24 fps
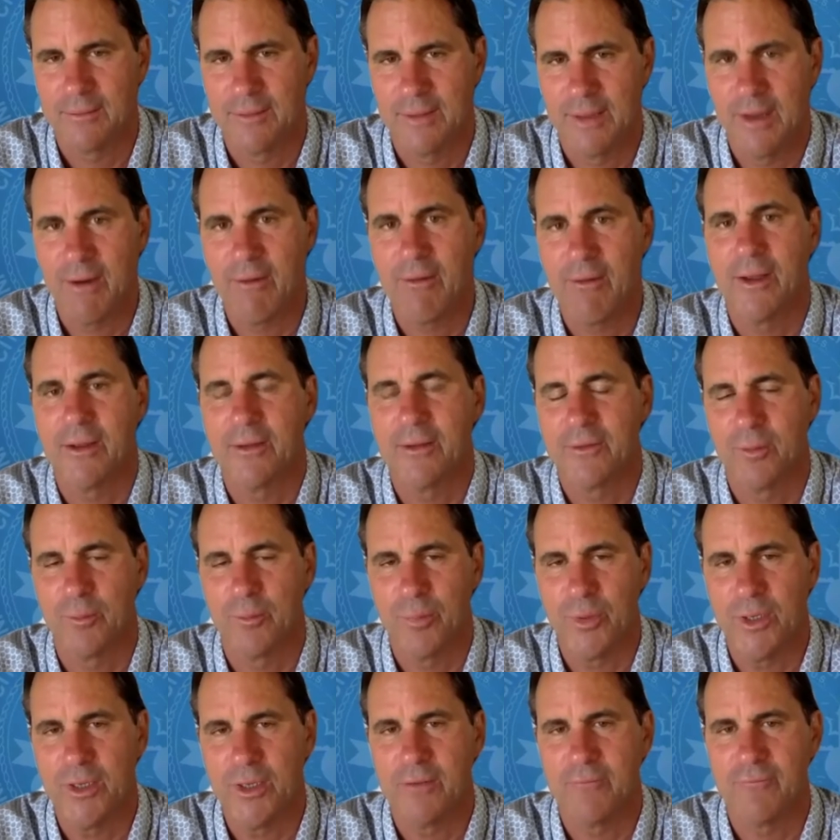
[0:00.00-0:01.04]
era to
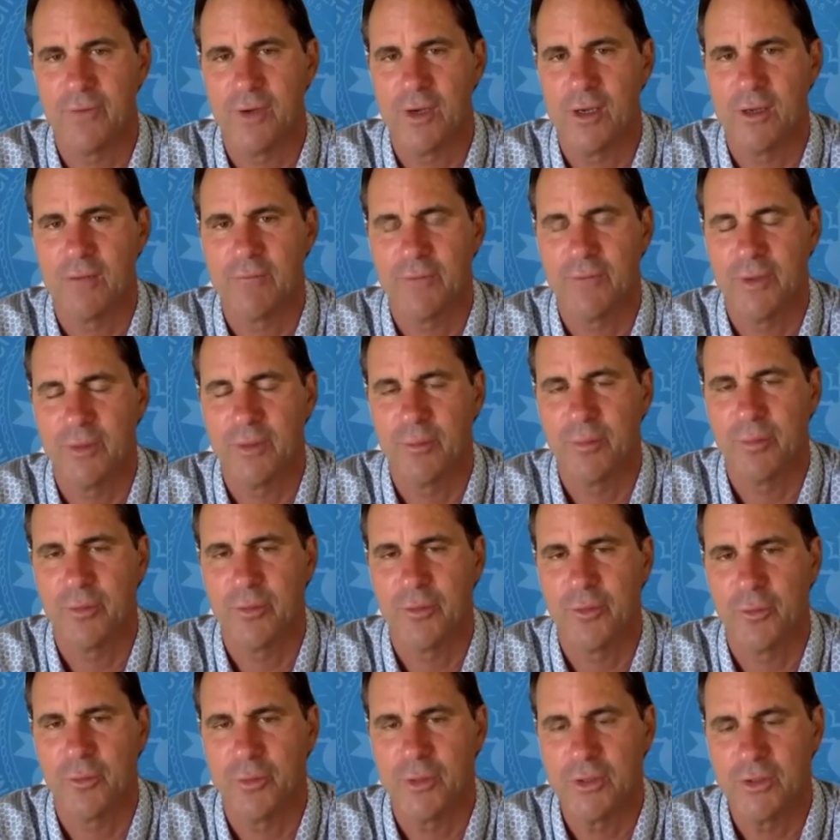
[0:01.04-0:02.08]
be involved in
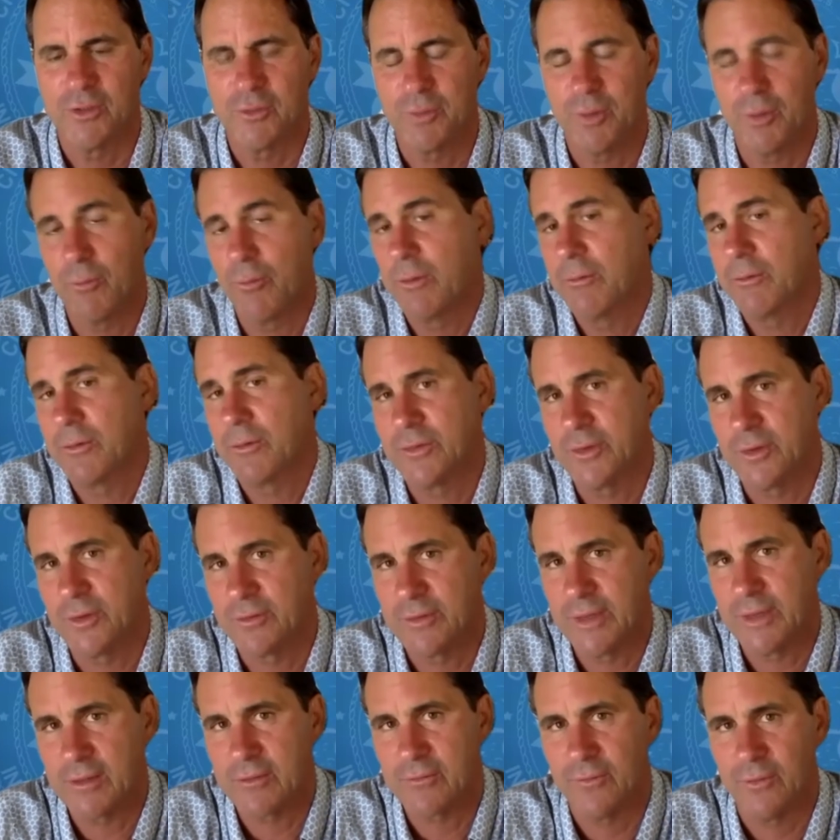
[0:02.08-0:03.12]
Imperial Beach, but we were
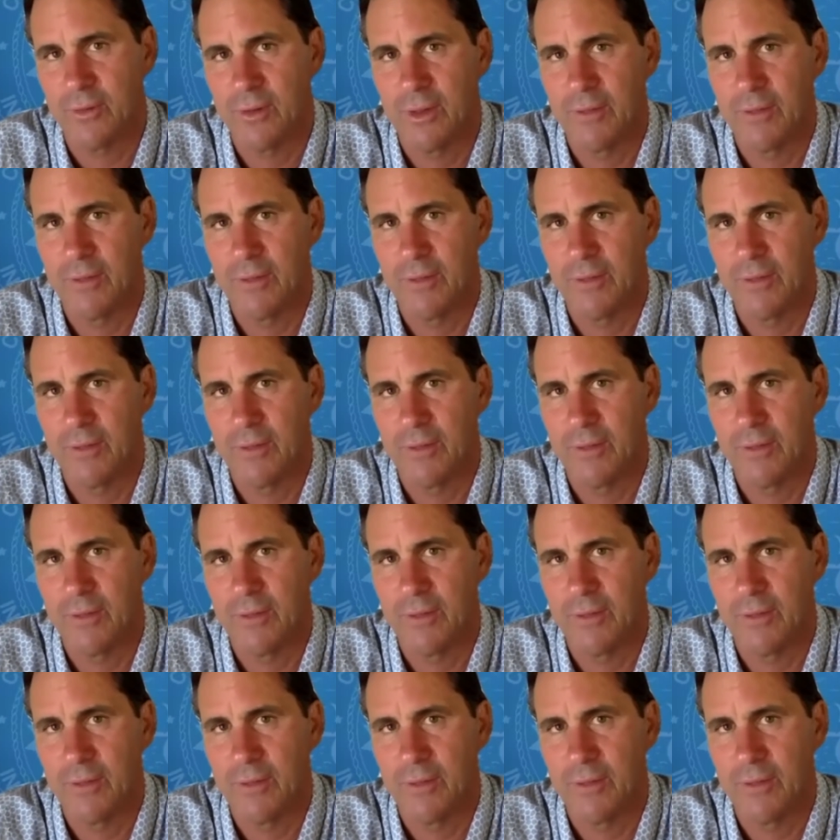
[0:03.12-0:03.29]
successful.